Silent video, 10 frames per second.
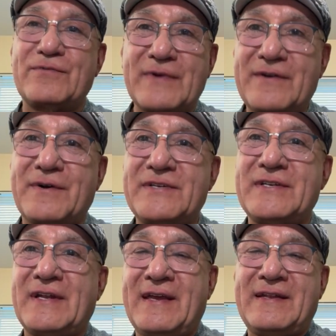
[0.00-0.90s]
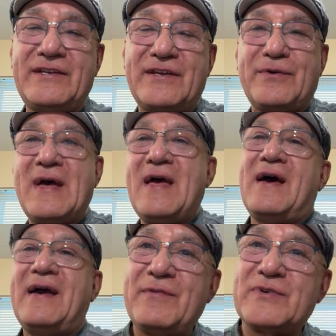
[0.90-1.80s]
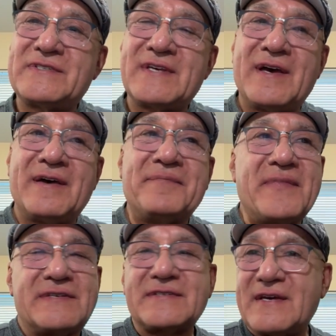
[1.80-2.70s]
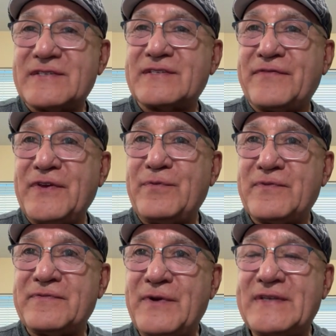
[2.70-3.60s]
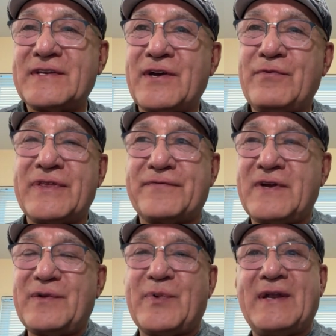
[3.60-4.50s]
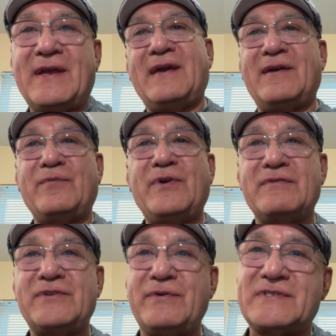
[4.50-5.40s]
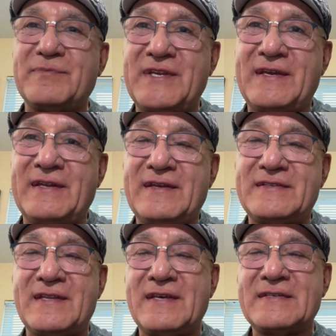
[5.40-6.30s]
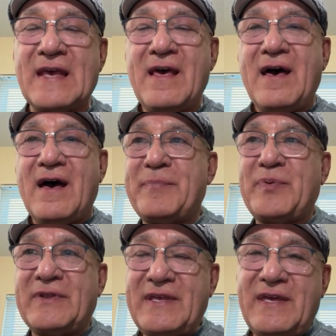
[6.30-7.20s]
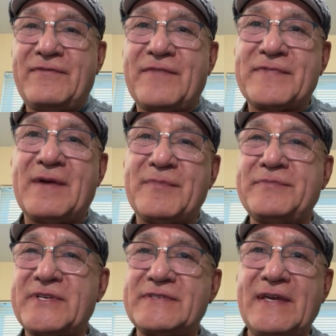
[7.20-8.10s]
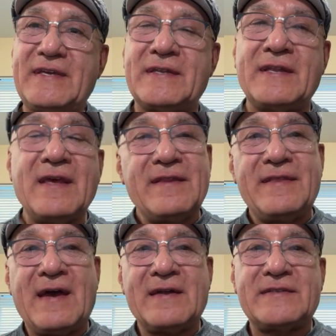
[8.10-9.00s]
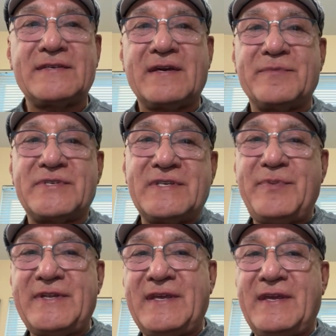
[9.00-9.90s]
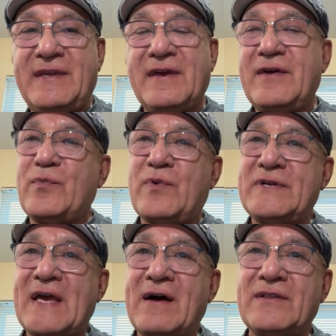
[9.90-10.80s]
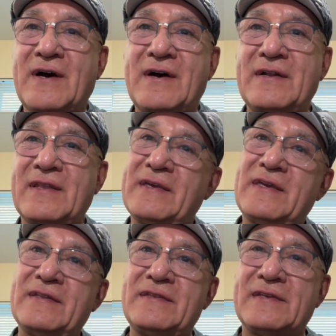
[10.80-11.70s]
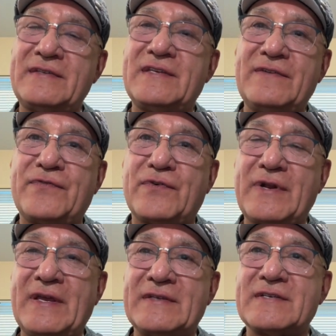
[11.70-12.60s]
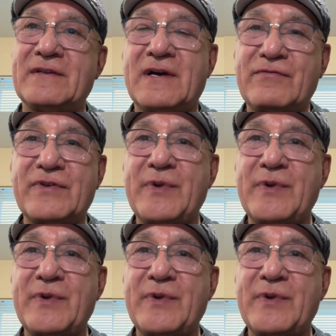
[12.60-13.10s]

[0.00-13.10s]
a great question. And, it was discussed a few weeks ago with a friend of mine, and we were doing some digging into this. I believe, if I'm not mistaken, that CBD was outlawed like in the 1940s, along